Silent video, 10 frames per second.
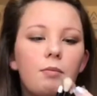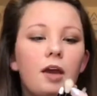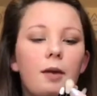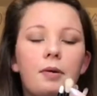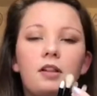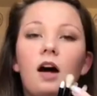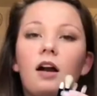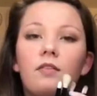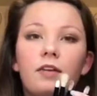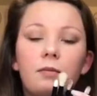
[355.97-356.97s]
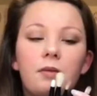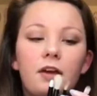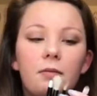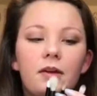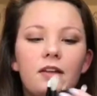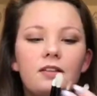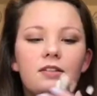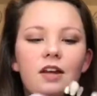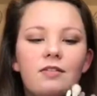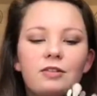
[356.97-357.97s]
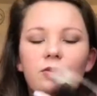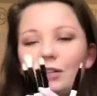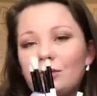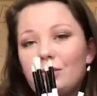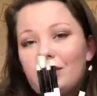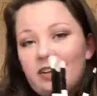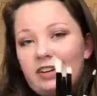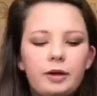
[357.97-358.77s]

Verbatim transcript: pick up a lot of, like, pigment and stuff, so these are really good.